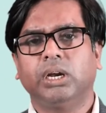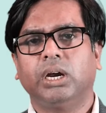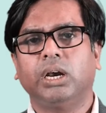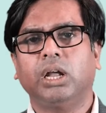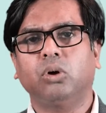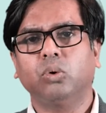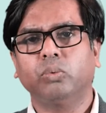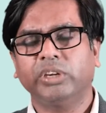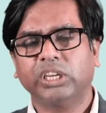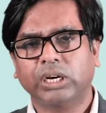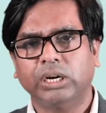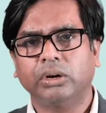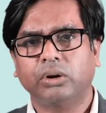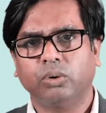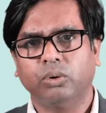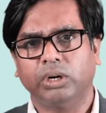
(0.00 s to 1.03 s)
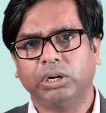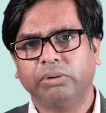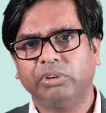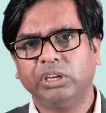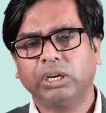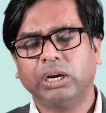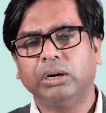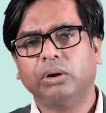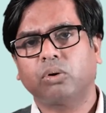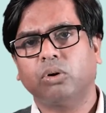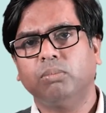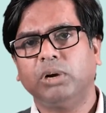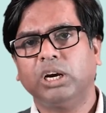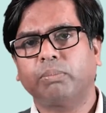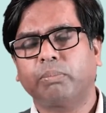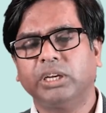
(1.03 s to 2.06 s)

And how do we control it? We control blood